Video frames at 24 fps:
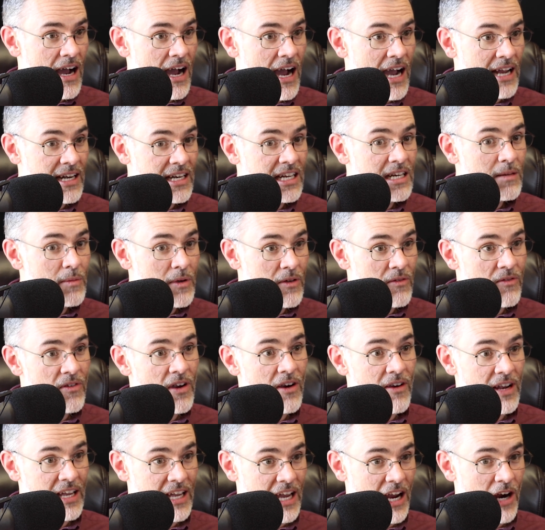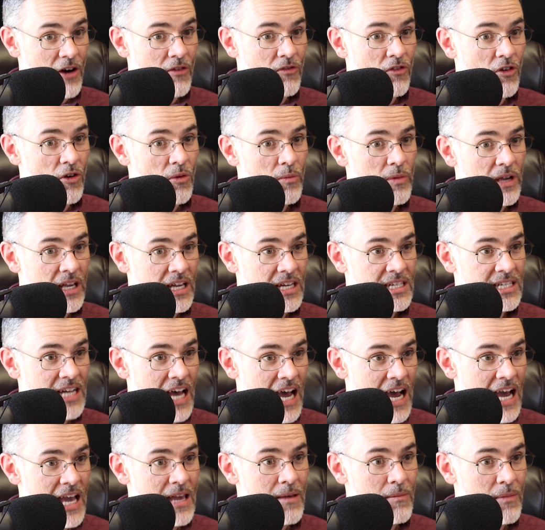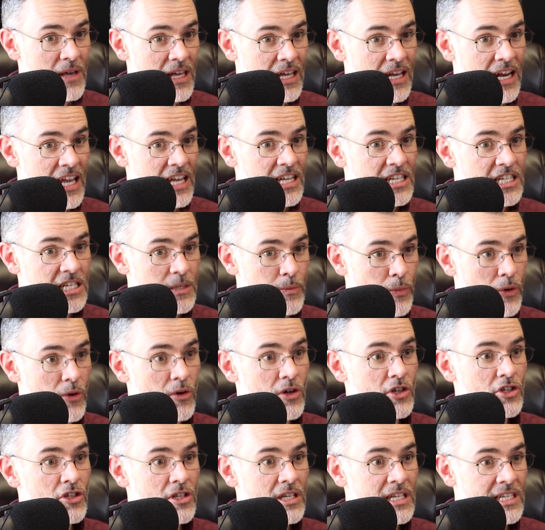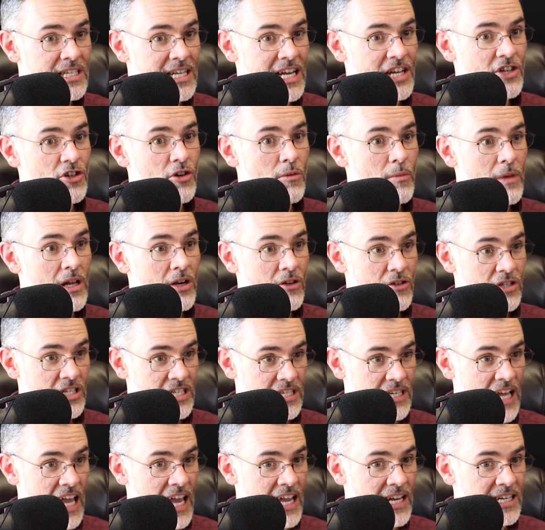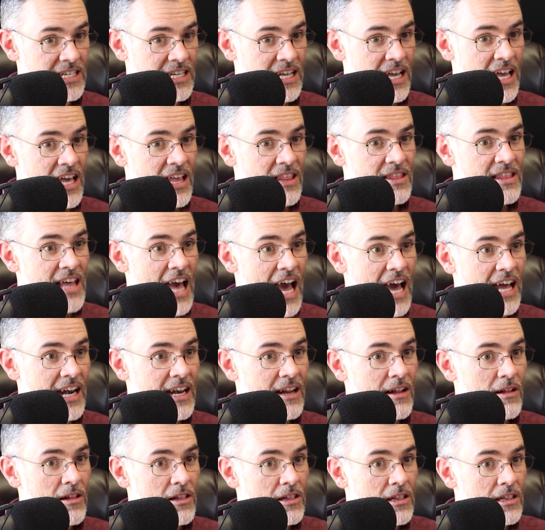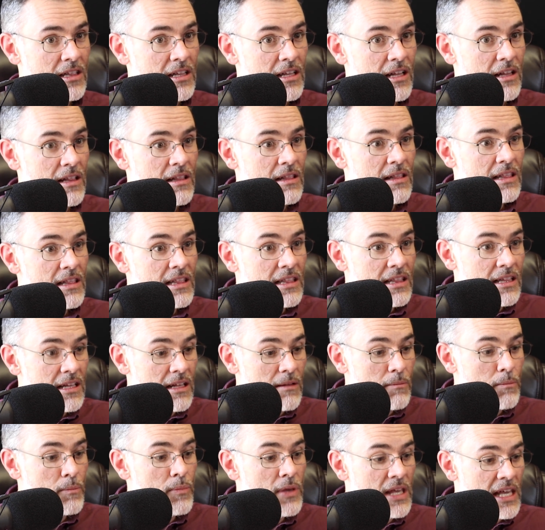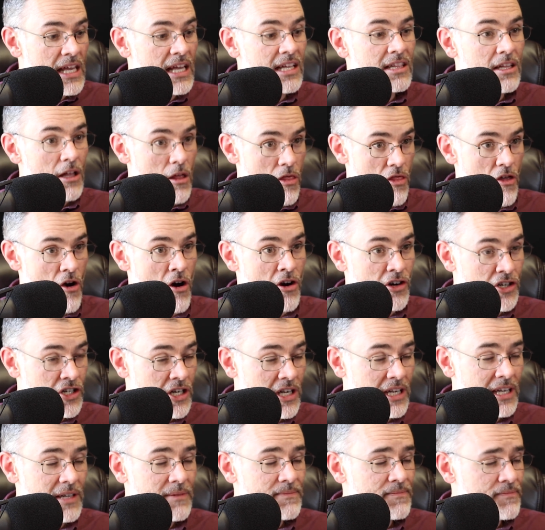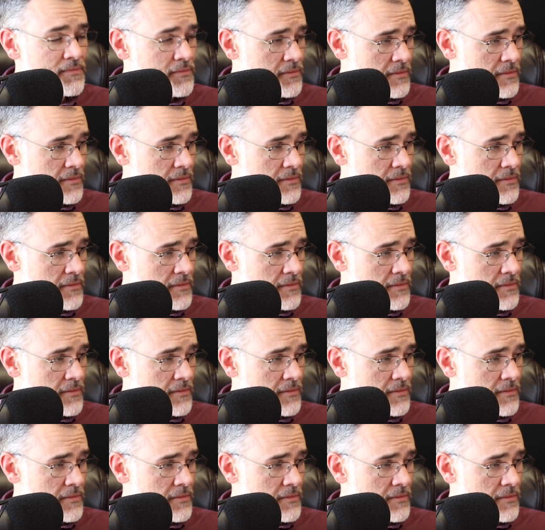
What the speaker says: I need to be very careful, because I am in a spiritually detrimental state that being lethargic